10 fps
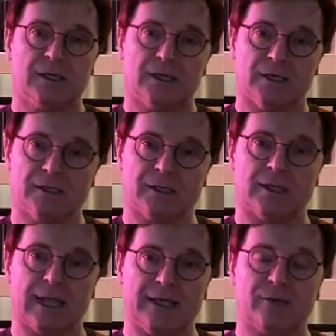until
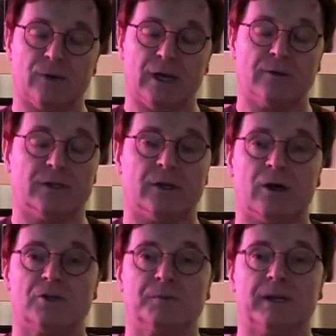later when I was at the
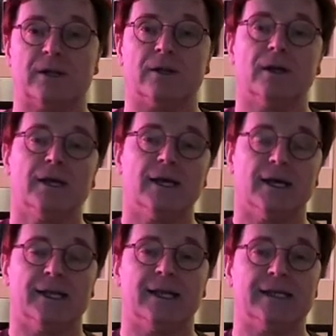hospital
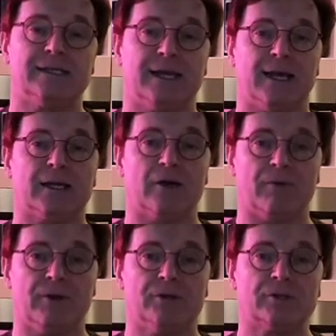and they said I'd got
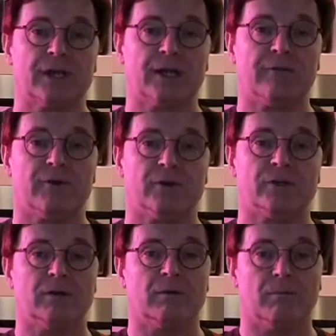reduced kidney
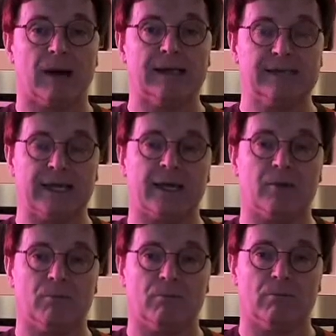function by
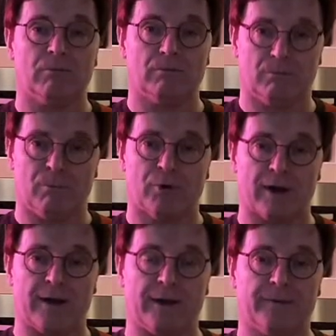taking
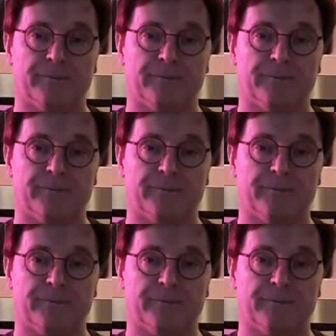Burana.